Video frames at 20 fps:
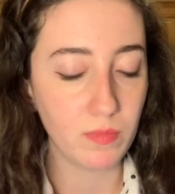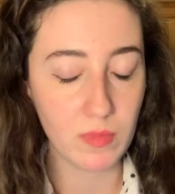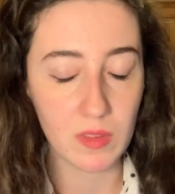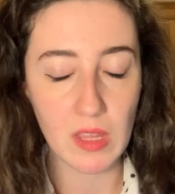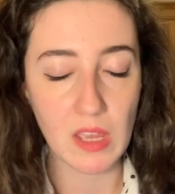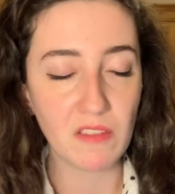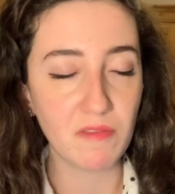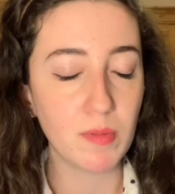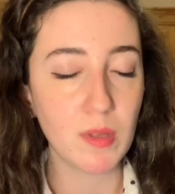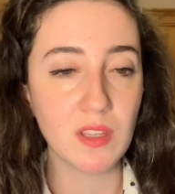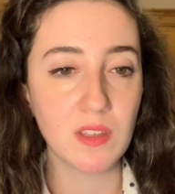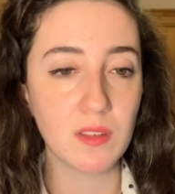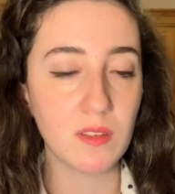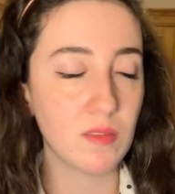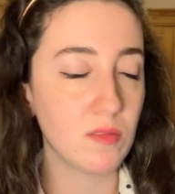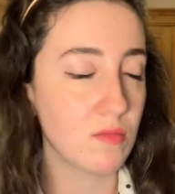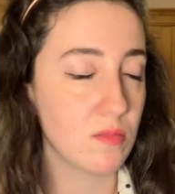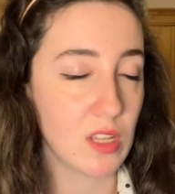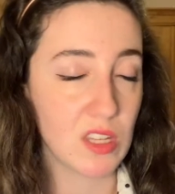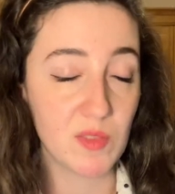there's
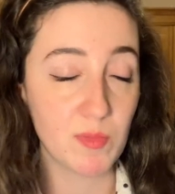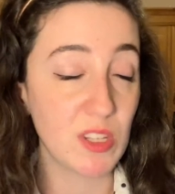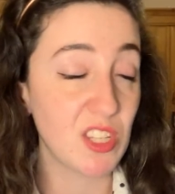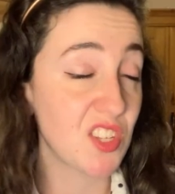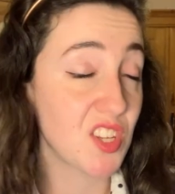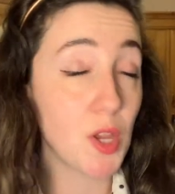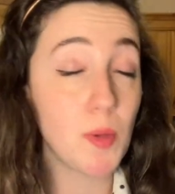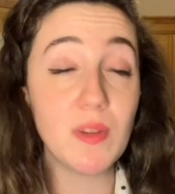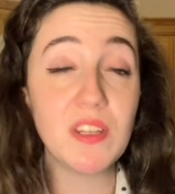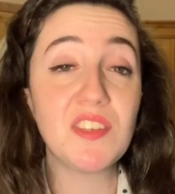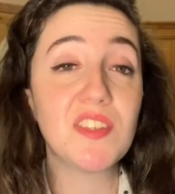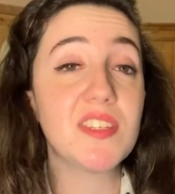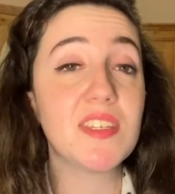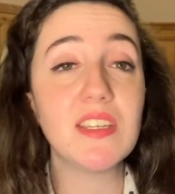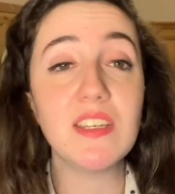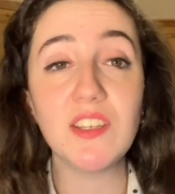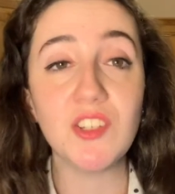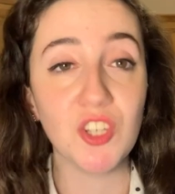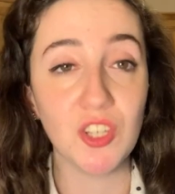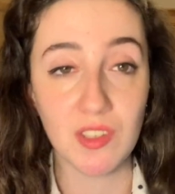been so many
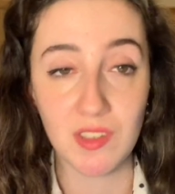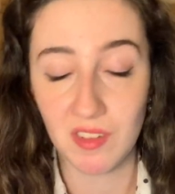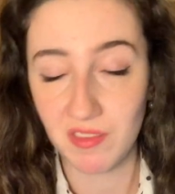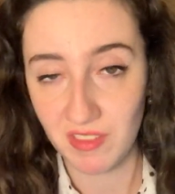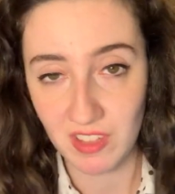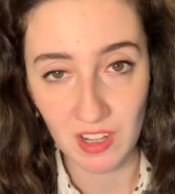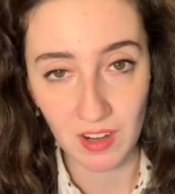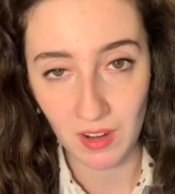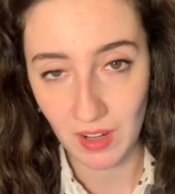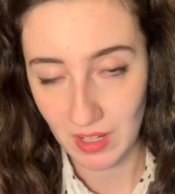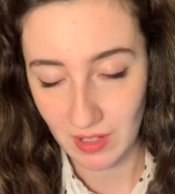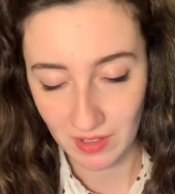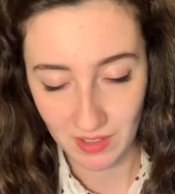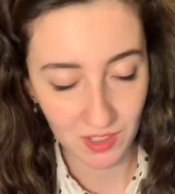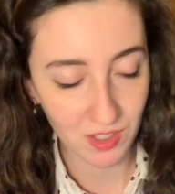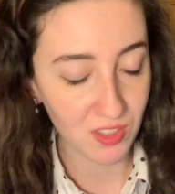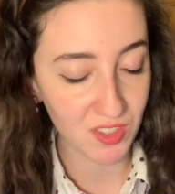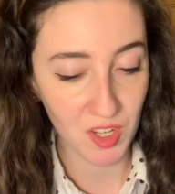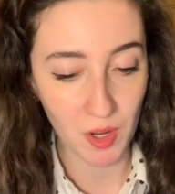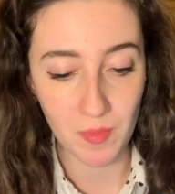sieges of the
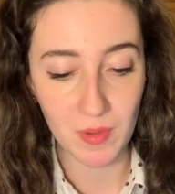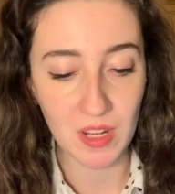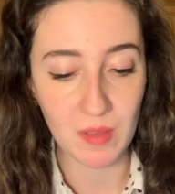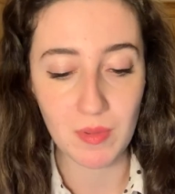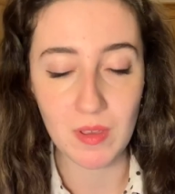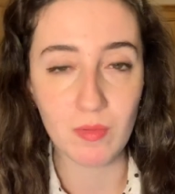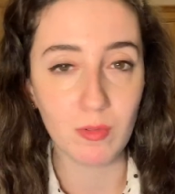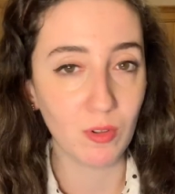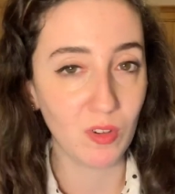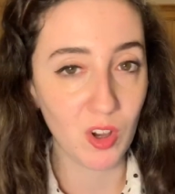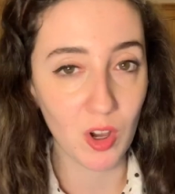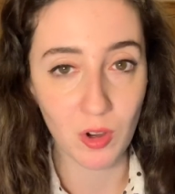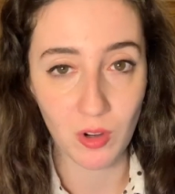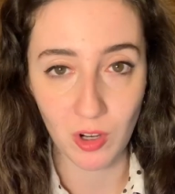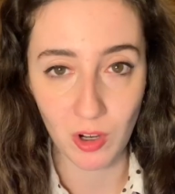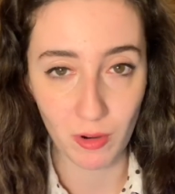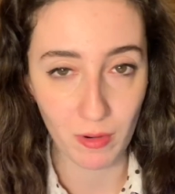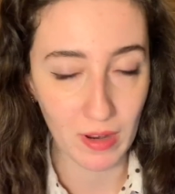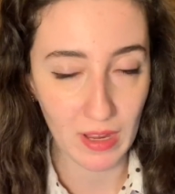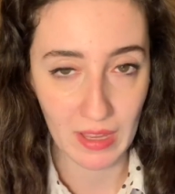island, so many people
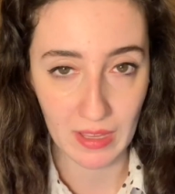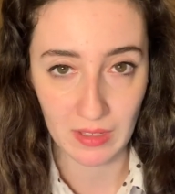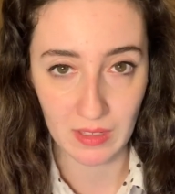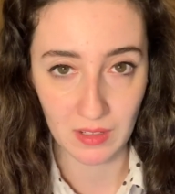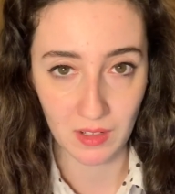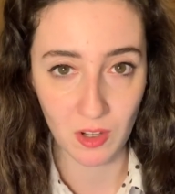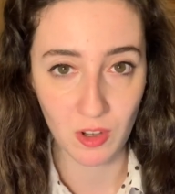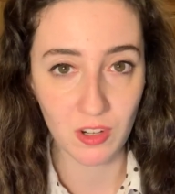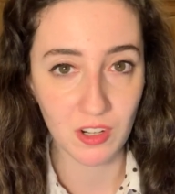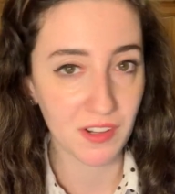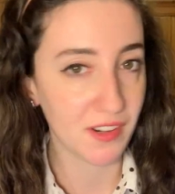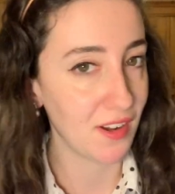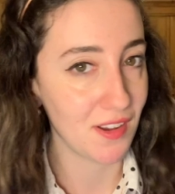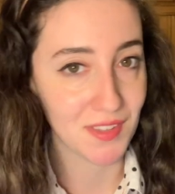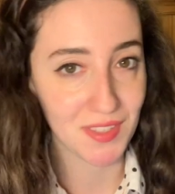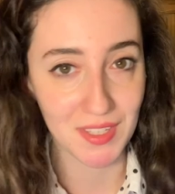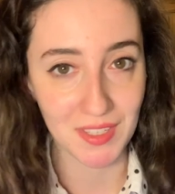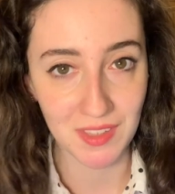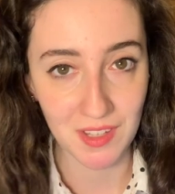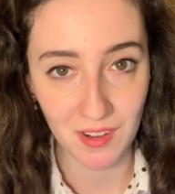conquering and
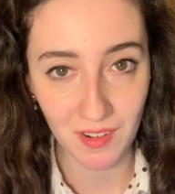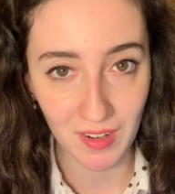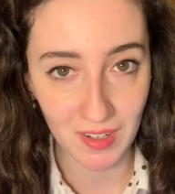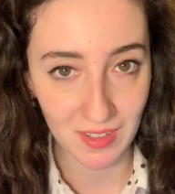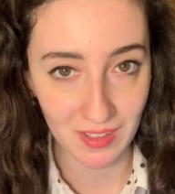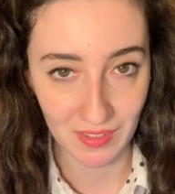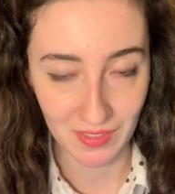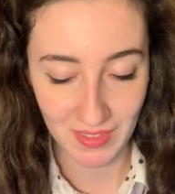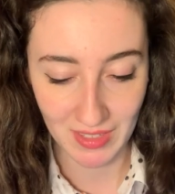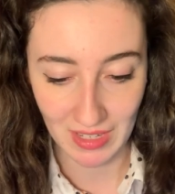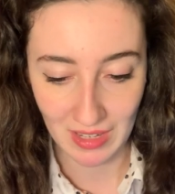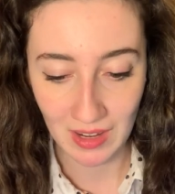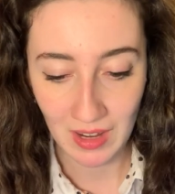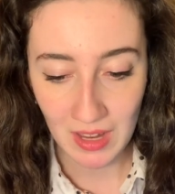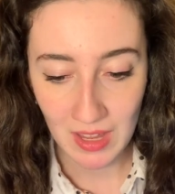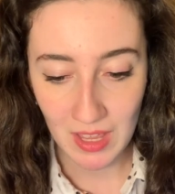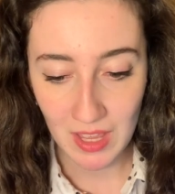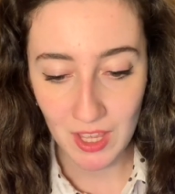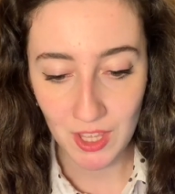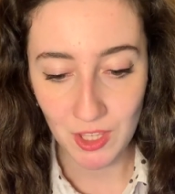colonizing the island, that
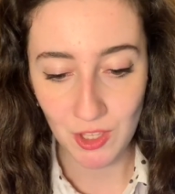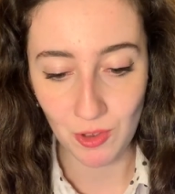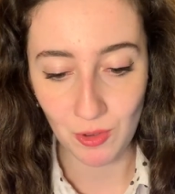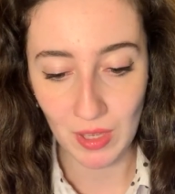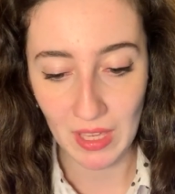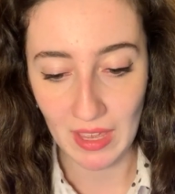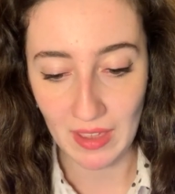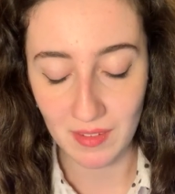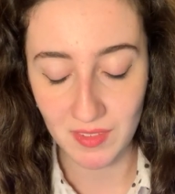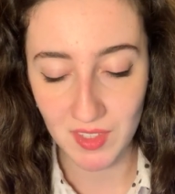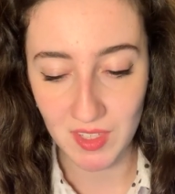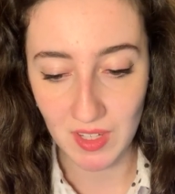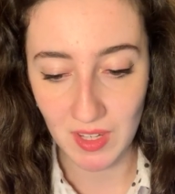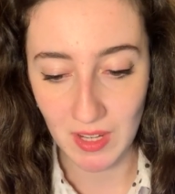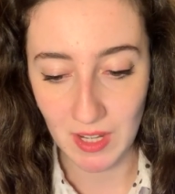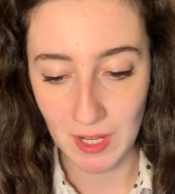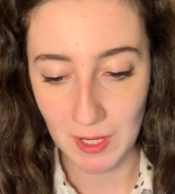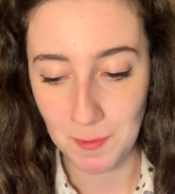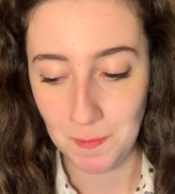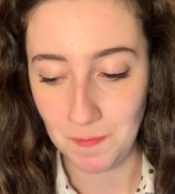you get
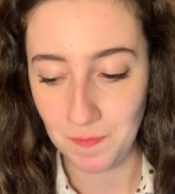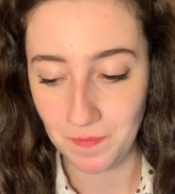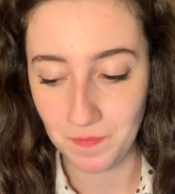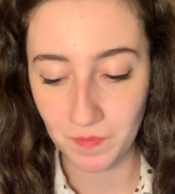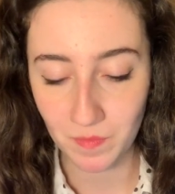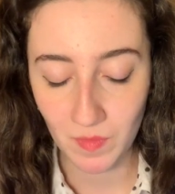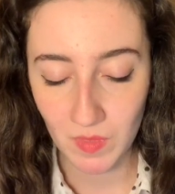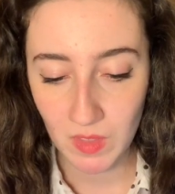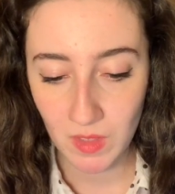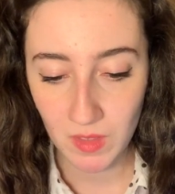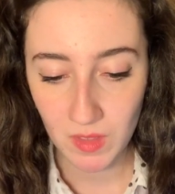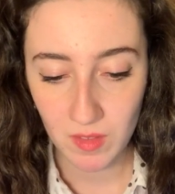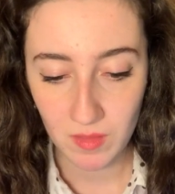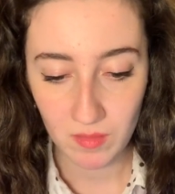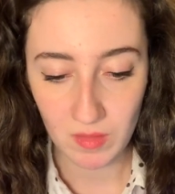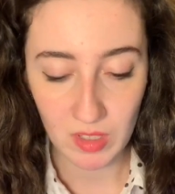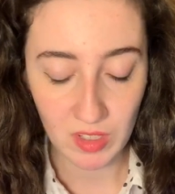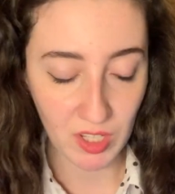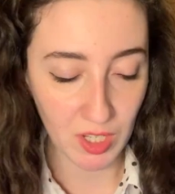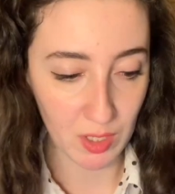
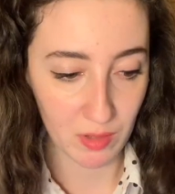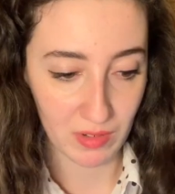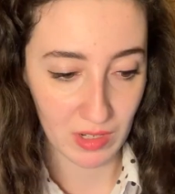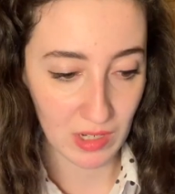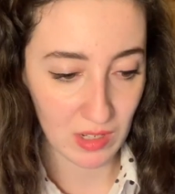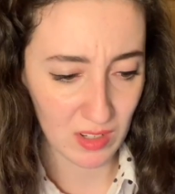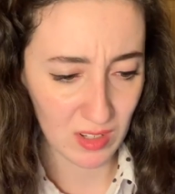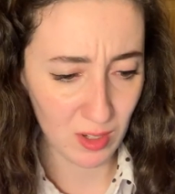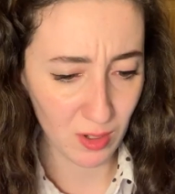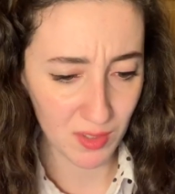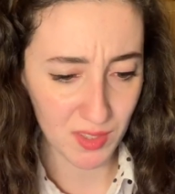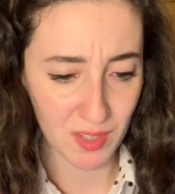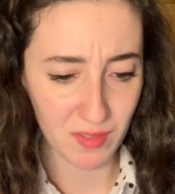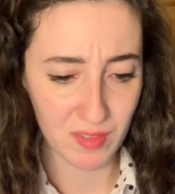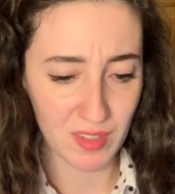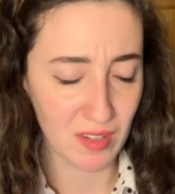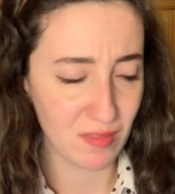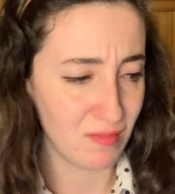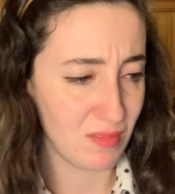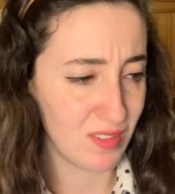kind of lots of
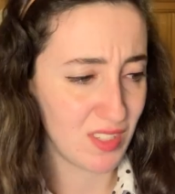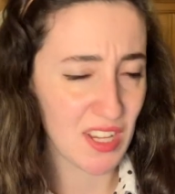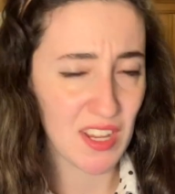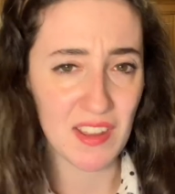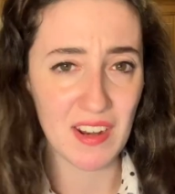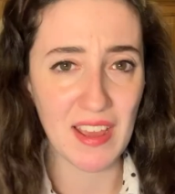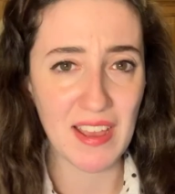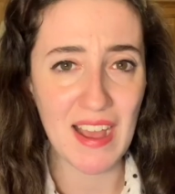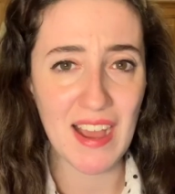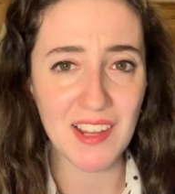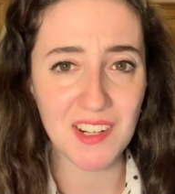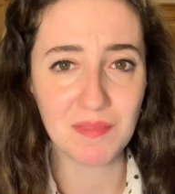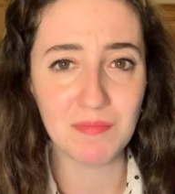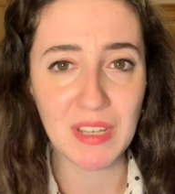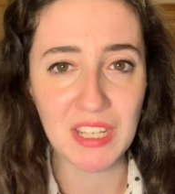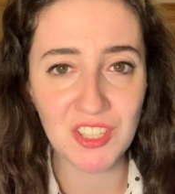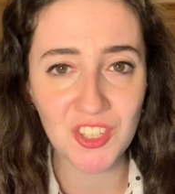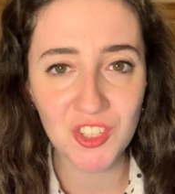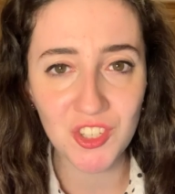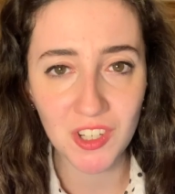DNA
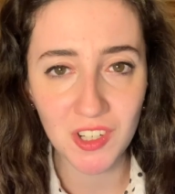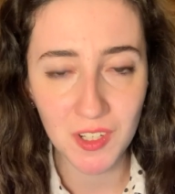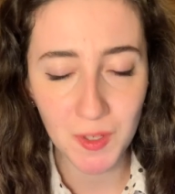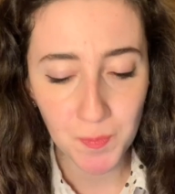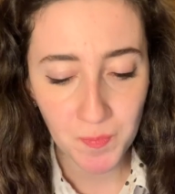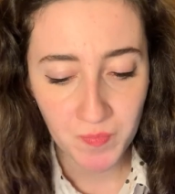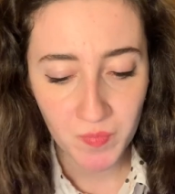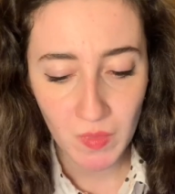admixture.